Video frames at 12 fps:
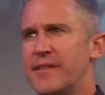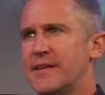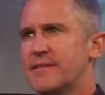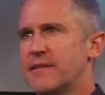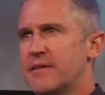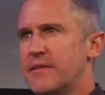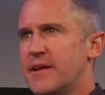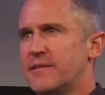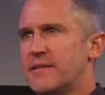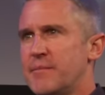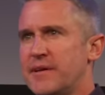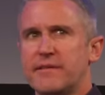and that's the,
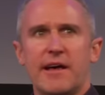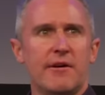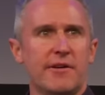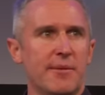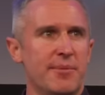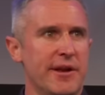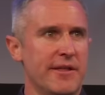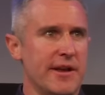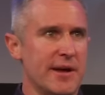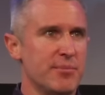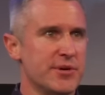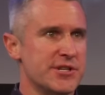that's the mezcal company that
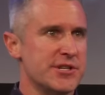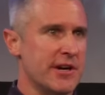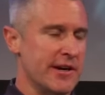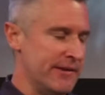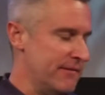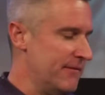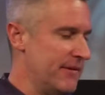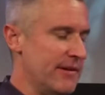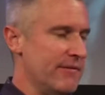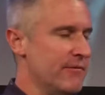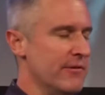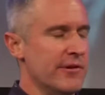I push on
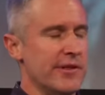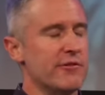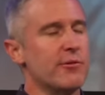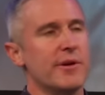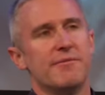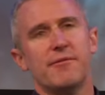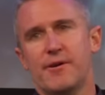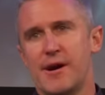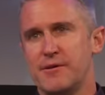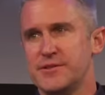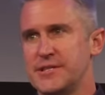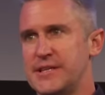really 24
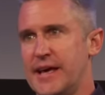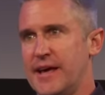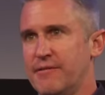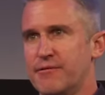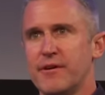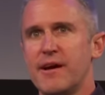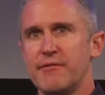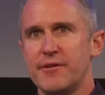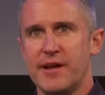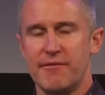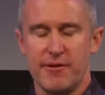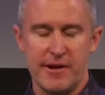hours a day, forever
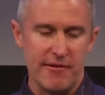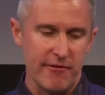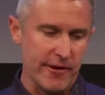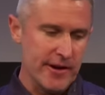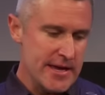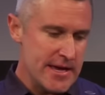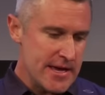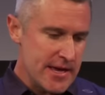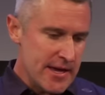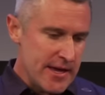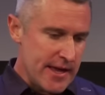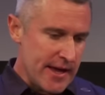and ever and ever.
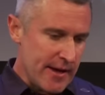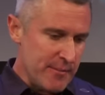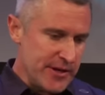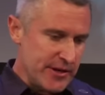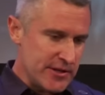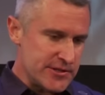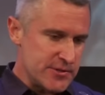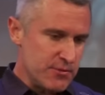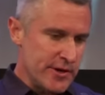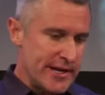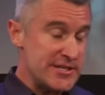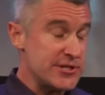Uh, because
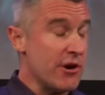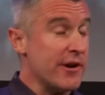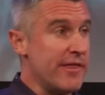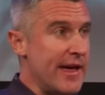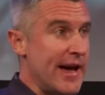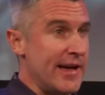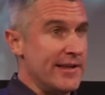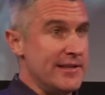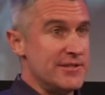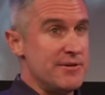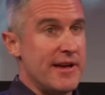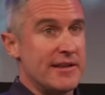when I started that
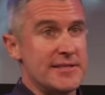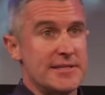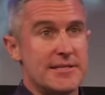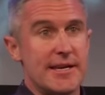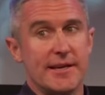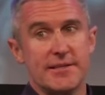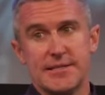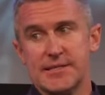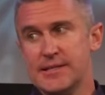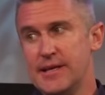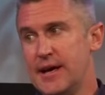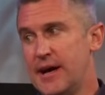in
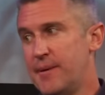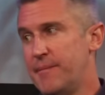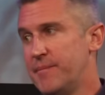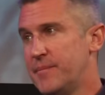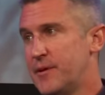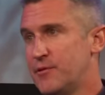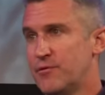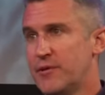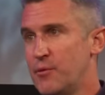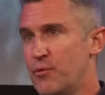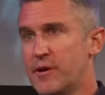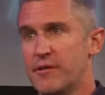2006, um, there's
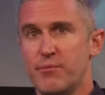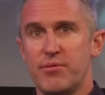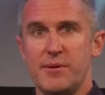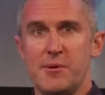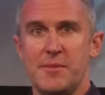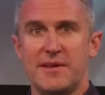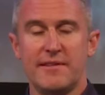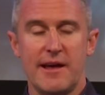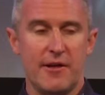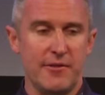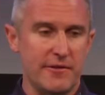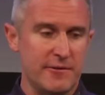really one other premium
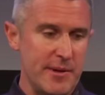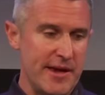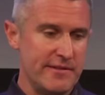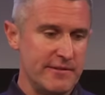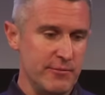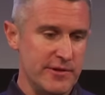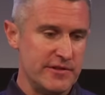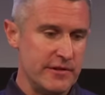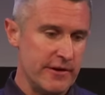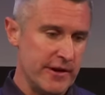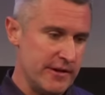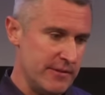mezcal in the space, and we
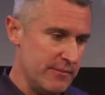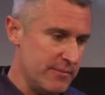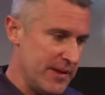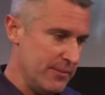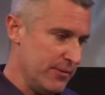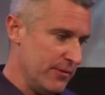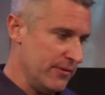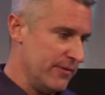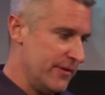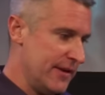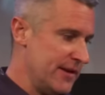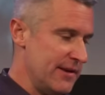started, and people
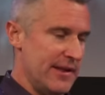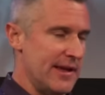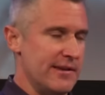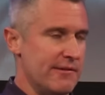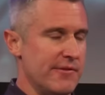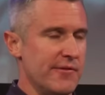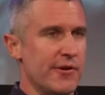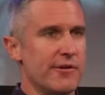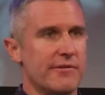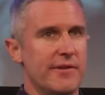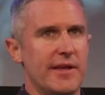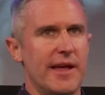they didn't had never even
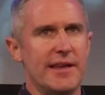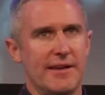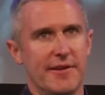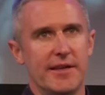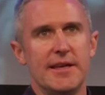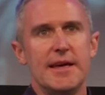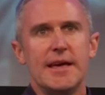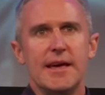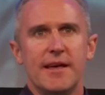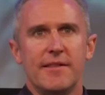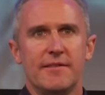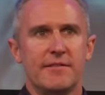heard of it, any of it.
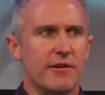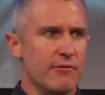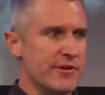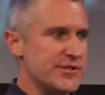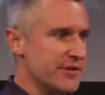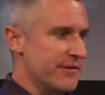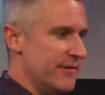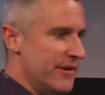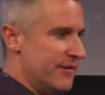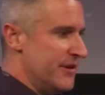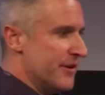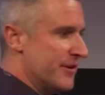They said, "Oh, Richard,
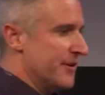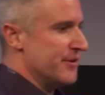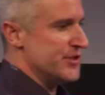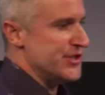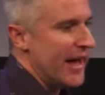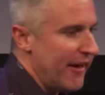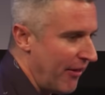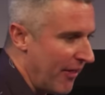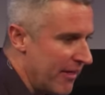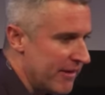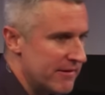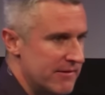you know, you're going to go to jail."
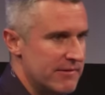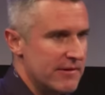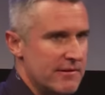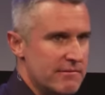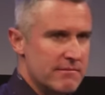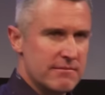It's like,